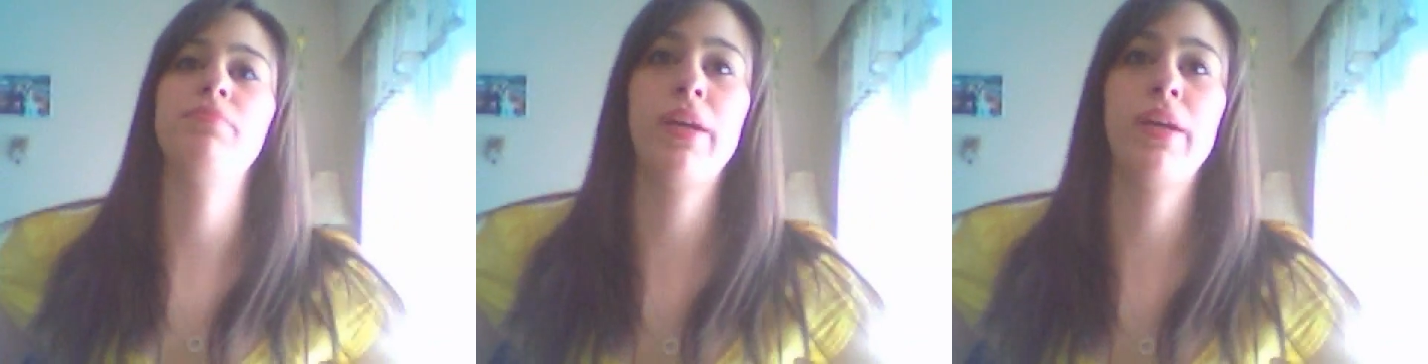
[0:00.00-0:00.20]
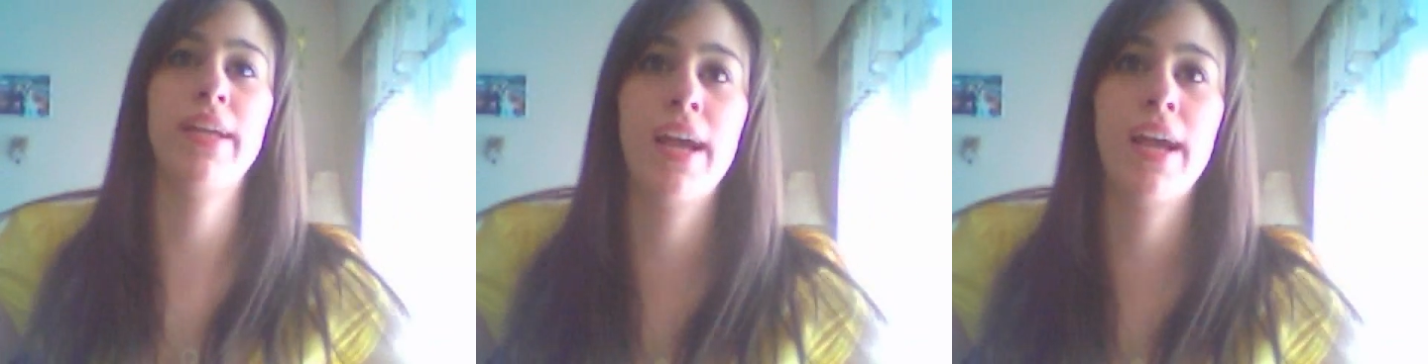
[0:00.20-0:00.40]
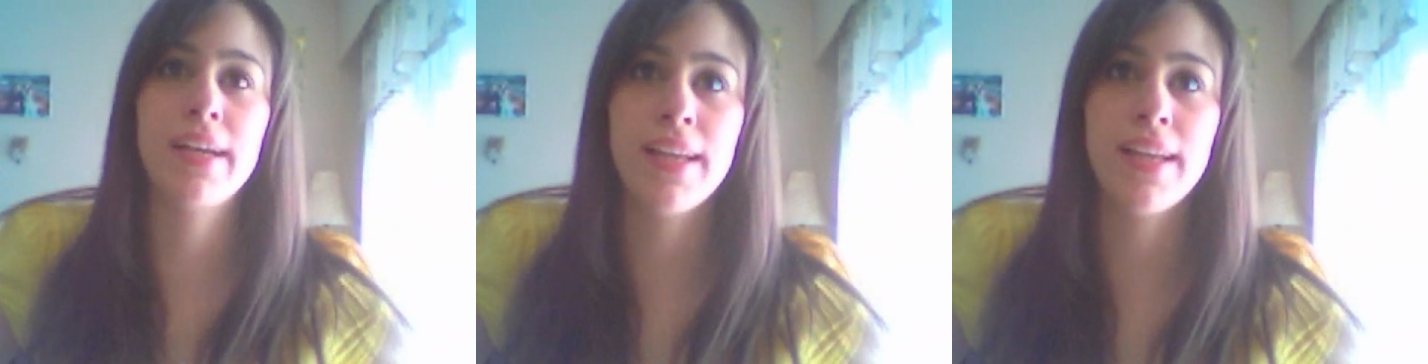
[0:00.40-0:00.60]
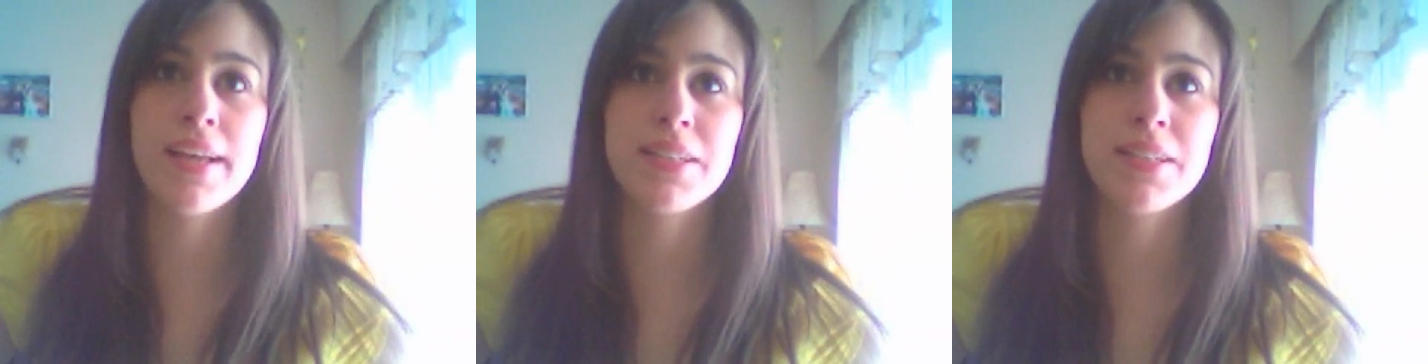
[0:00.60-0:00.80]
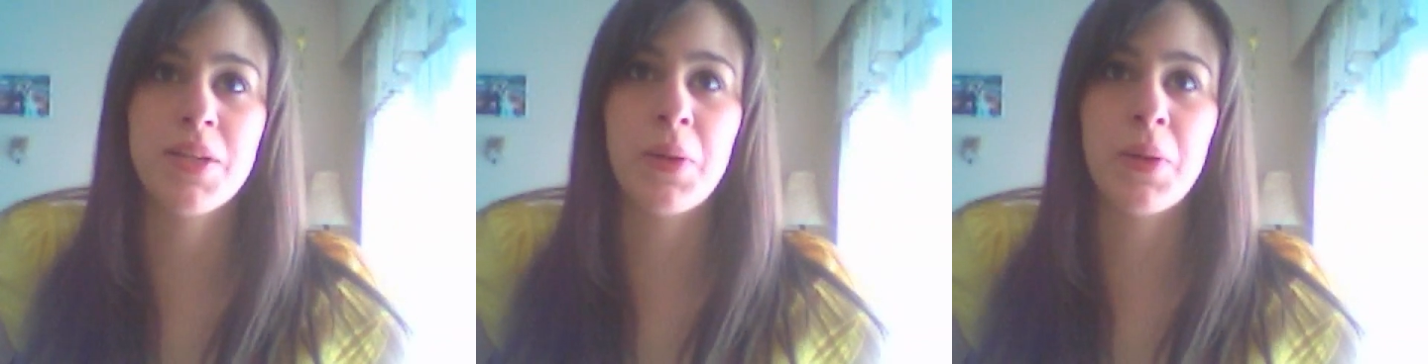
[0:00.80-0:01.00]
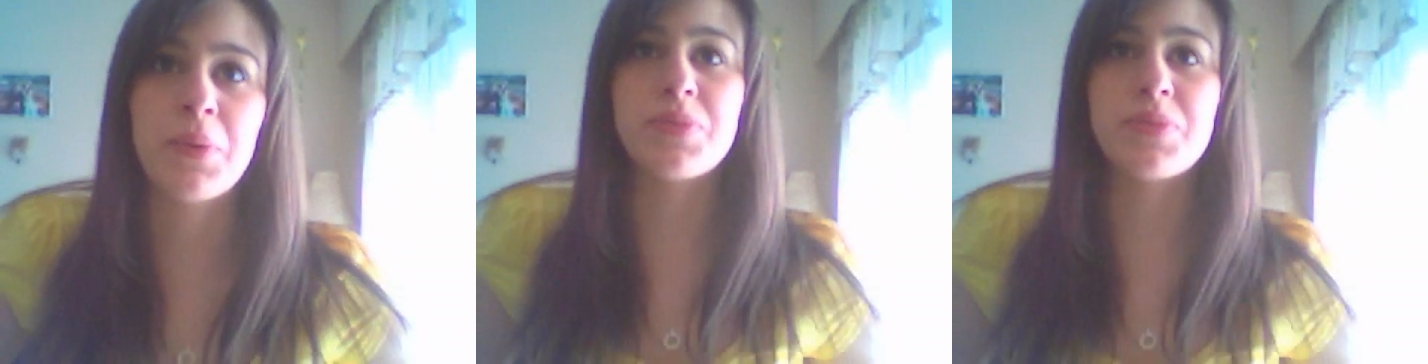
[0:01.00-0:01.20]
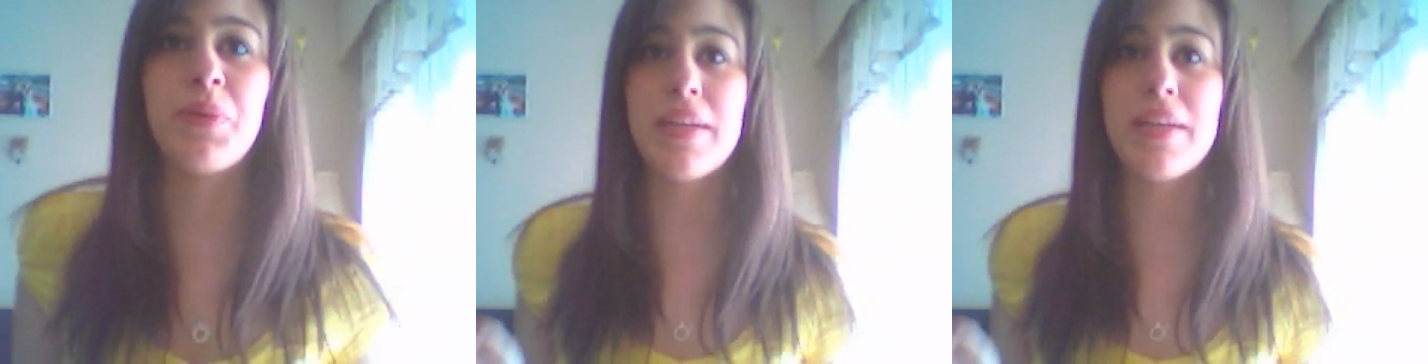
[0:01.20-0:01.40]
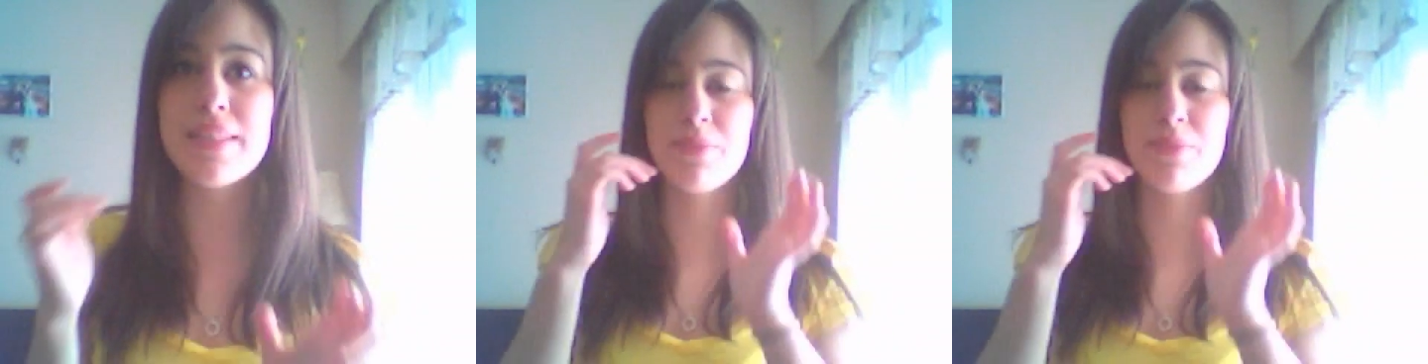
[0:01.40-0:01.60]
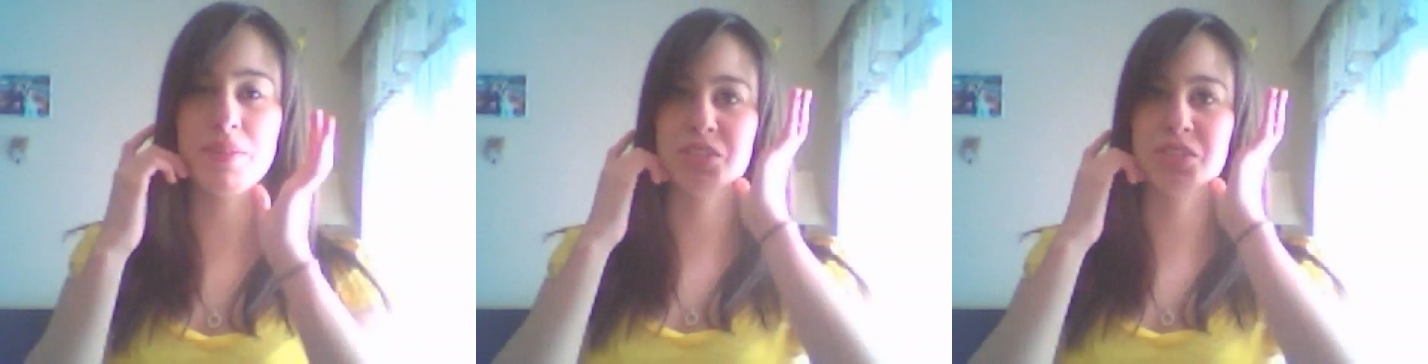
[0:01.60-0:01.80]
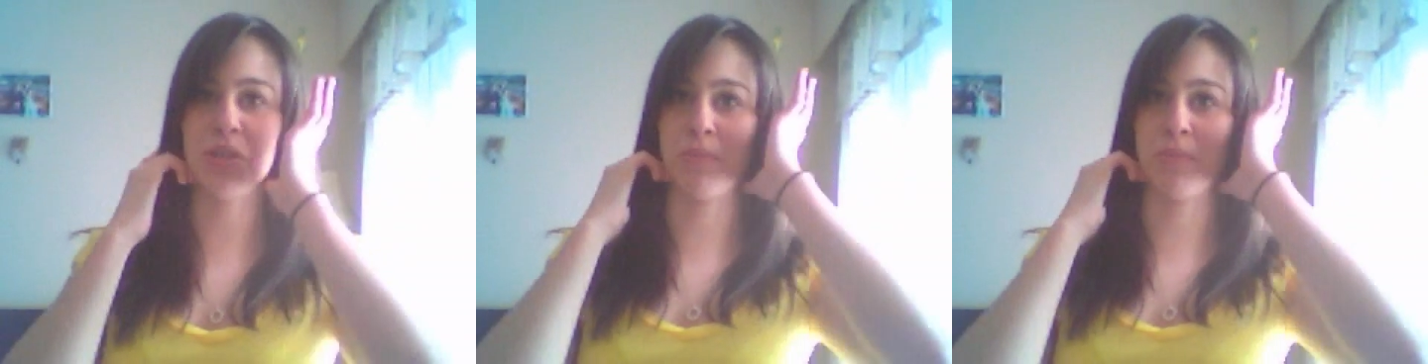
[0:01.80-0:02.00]
my tantalizing toes was,
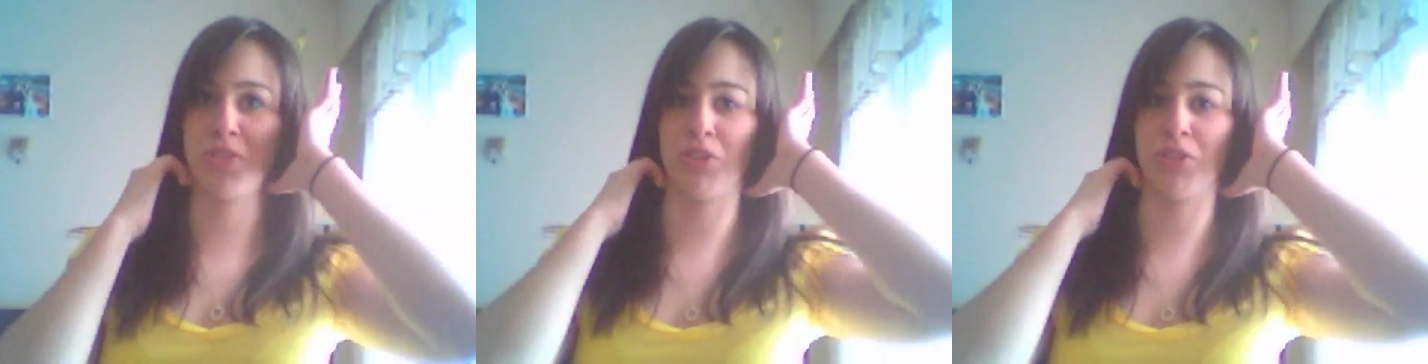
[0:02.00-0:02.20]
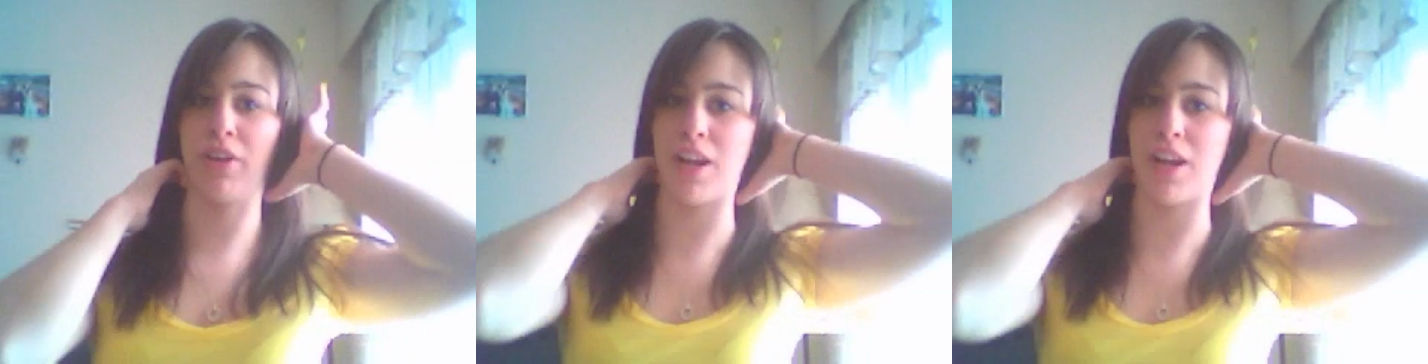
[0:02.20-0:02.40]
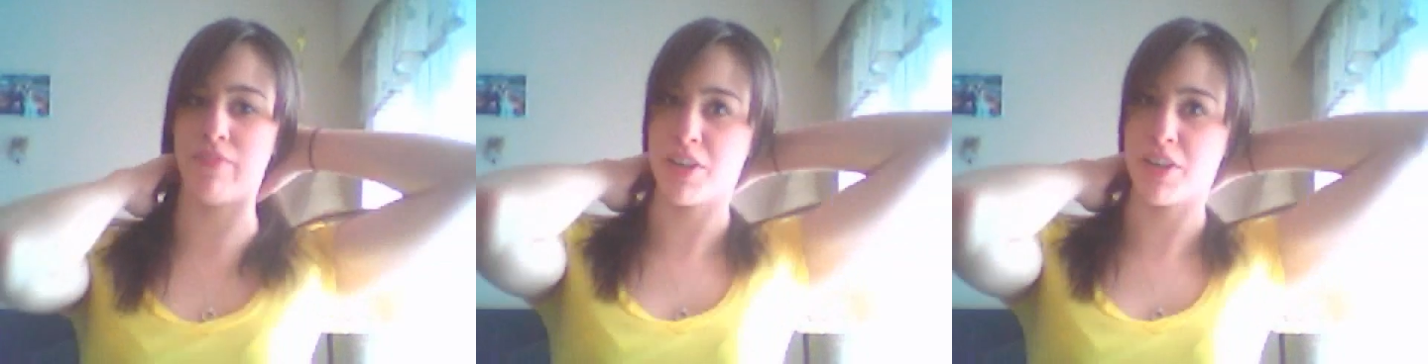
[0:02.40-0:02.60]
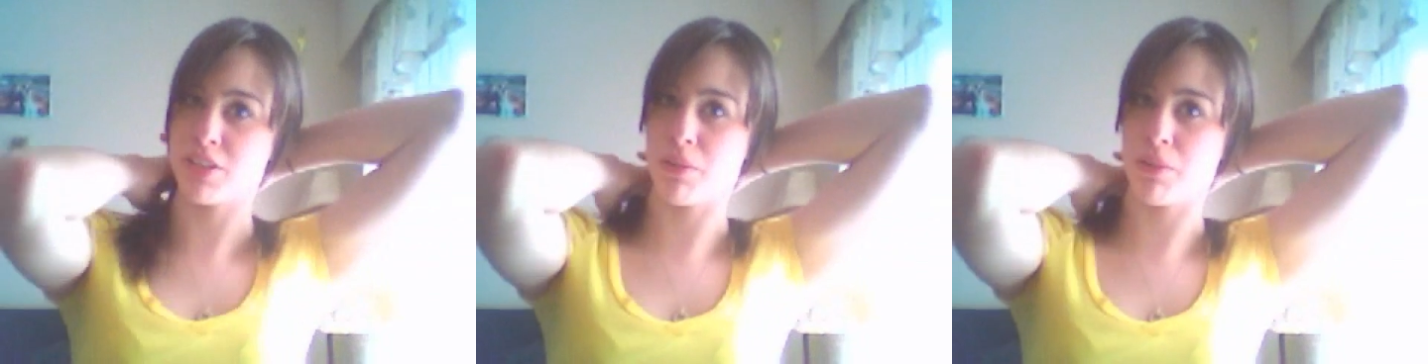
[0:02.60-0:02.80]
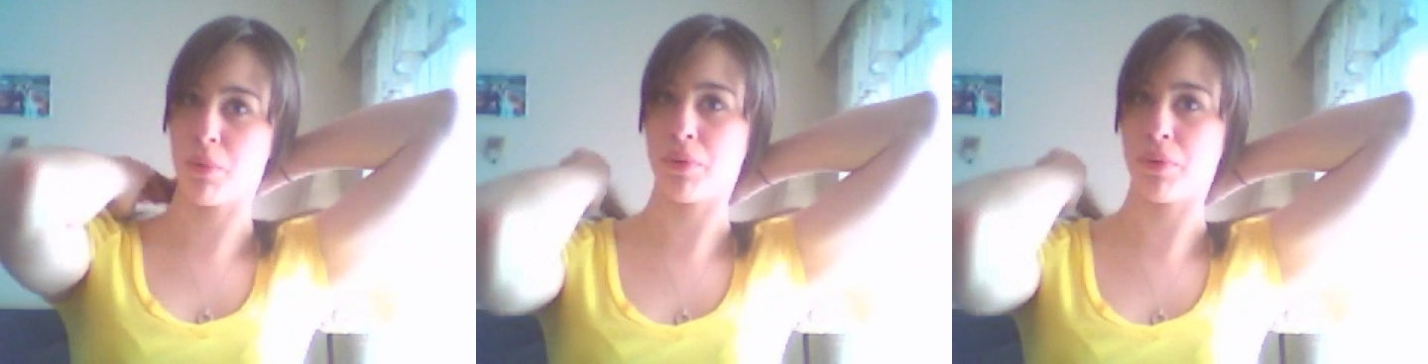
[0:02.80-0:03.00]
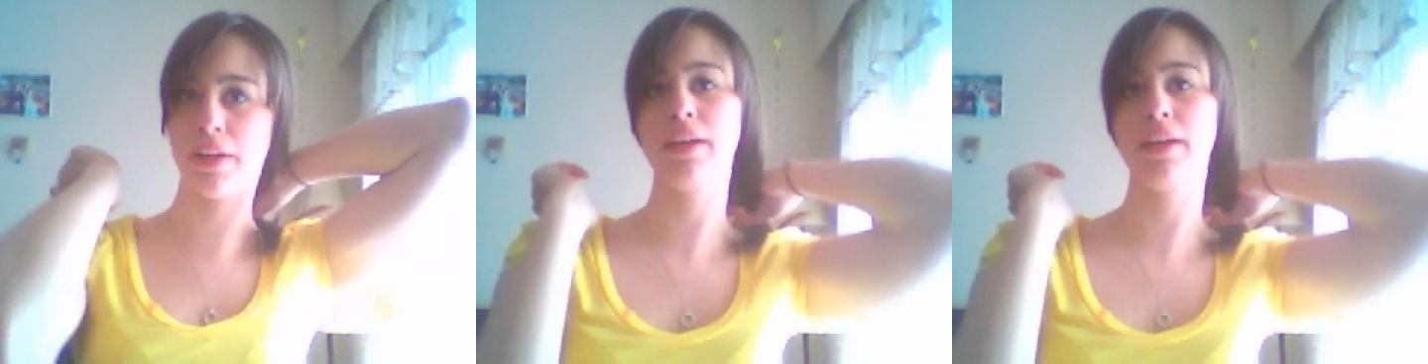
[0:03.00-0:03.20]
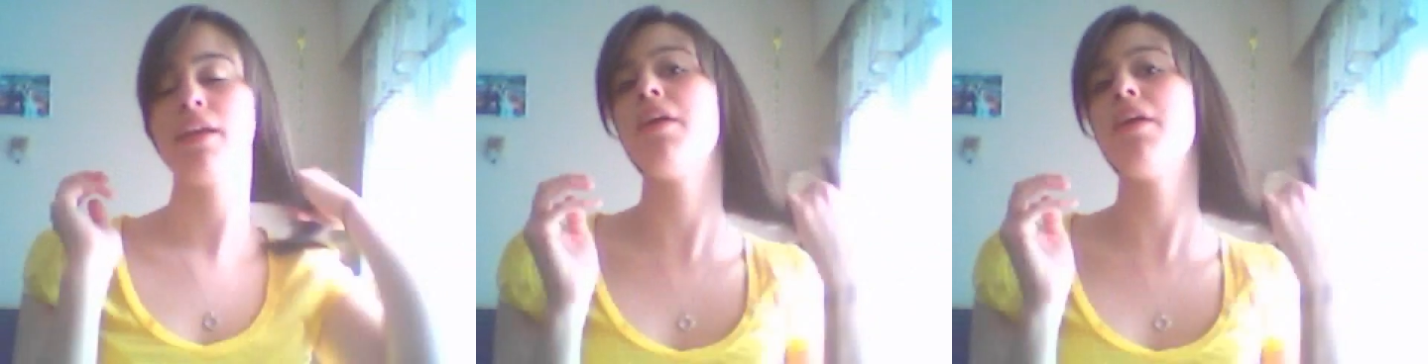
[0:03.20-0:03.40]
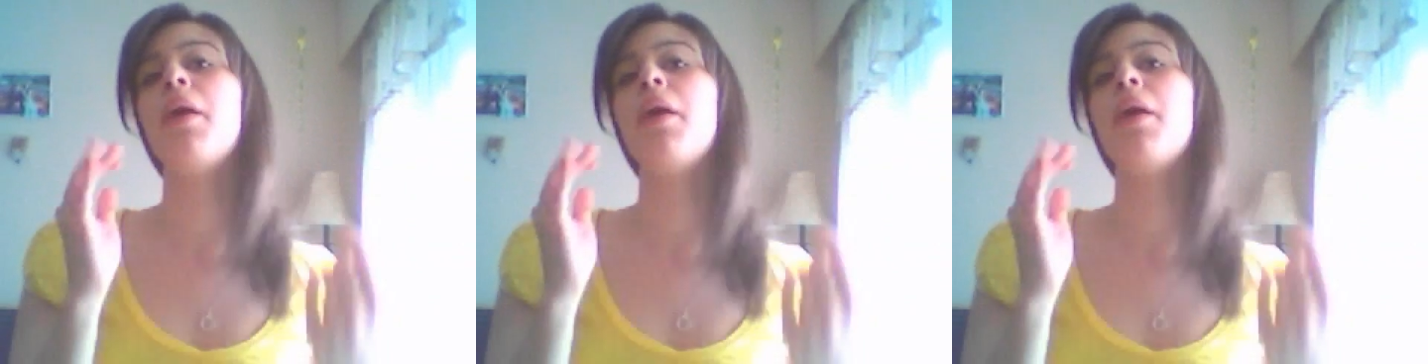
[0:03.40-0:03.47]
which I'm sure got eventually boring.